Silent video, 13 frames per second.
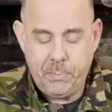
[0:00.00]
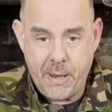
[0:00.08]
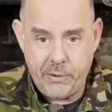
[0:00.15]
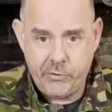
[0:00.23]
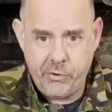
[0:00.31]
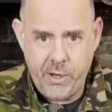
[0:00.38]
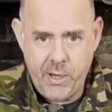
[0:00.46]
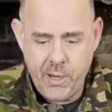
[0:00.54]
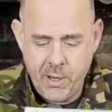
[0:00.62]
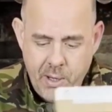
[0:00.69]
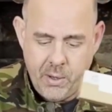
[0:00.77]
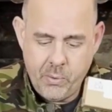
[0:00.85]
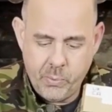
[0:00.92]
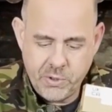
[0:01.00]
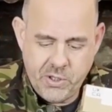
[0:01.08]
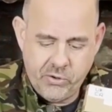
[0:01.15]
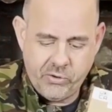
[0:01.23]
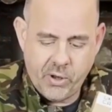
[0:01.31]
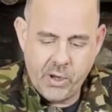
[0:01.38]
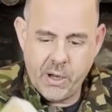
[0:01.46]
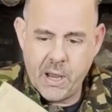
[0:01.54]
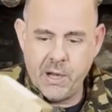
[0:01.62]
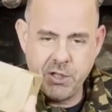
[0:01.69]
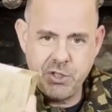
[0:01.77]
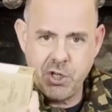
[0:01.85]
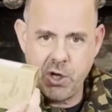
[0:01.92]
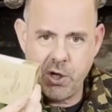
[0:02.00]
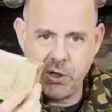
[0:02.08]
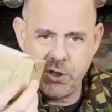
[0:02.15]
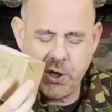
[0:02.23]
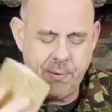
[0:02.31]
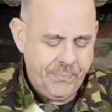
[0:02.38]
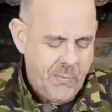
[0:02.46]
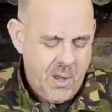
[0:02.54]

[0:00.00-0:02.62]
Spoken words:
battery, which he's done, and a charger.